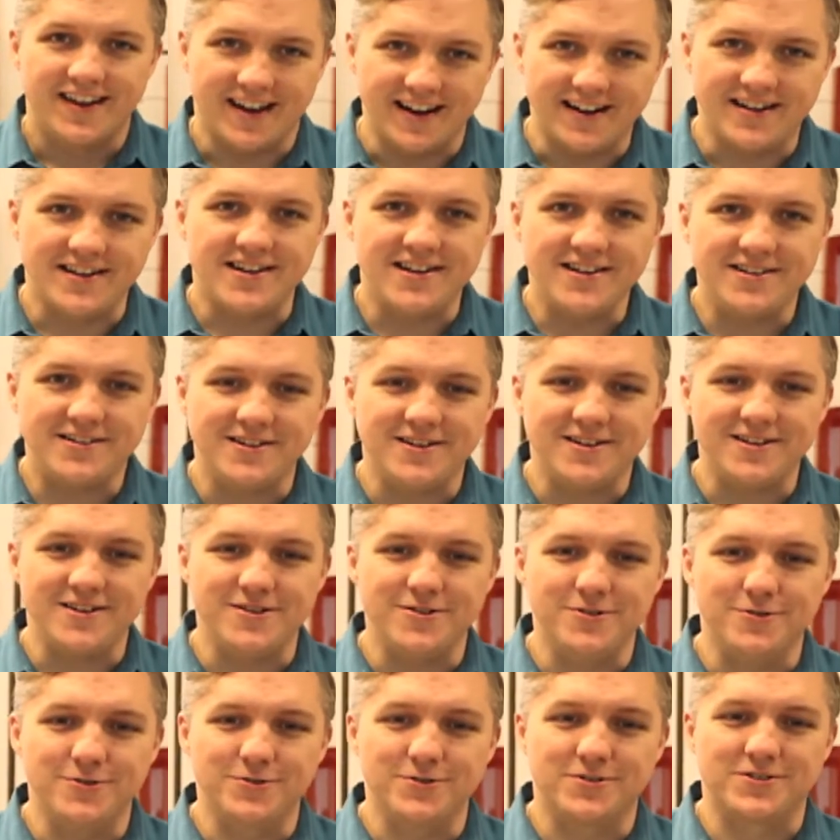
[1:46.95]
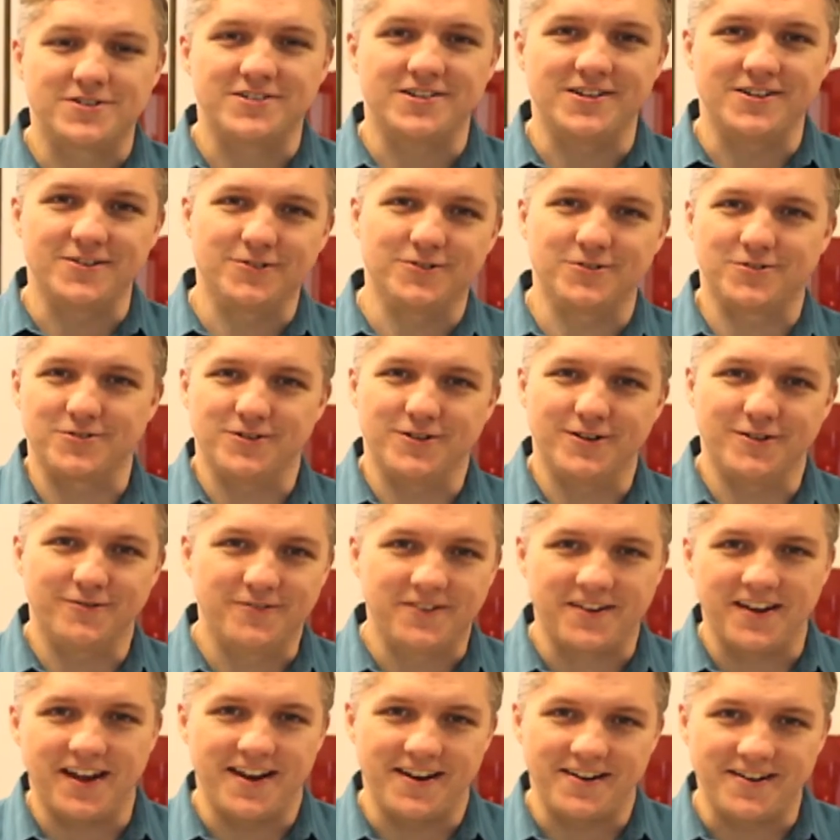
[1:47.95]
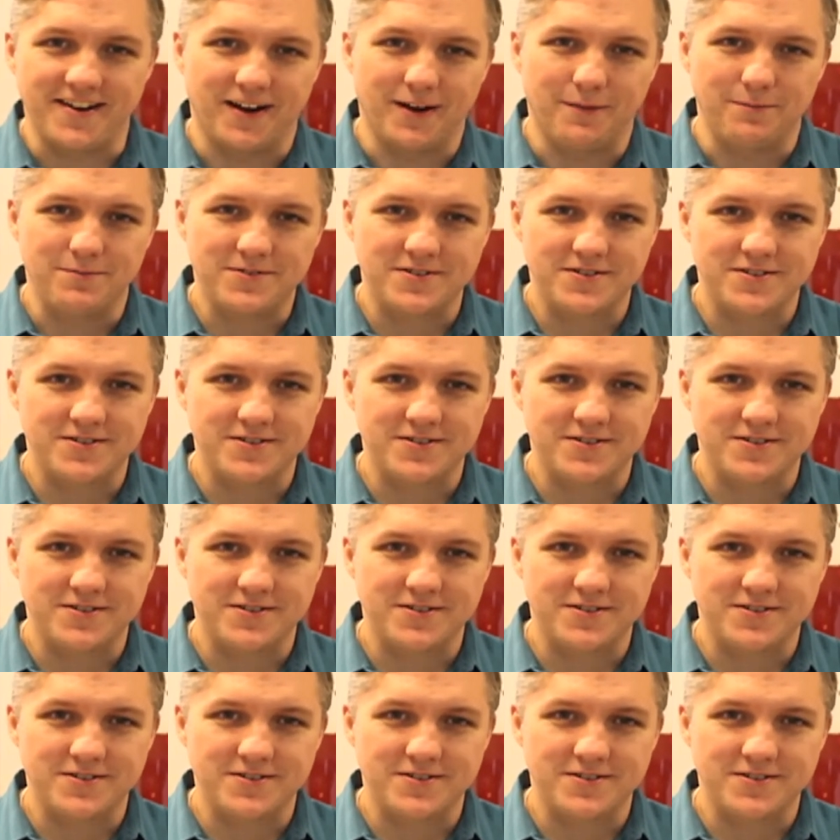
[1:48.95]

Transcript: and easy to use single serve k cups